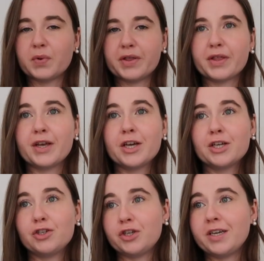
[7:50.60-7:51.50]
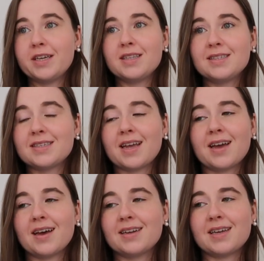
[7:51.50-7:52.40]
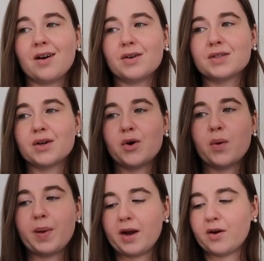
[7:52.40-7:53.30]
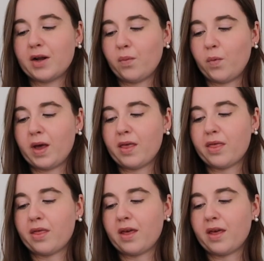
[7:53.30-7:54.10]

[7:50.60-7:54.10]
with jeans, and I also paired it with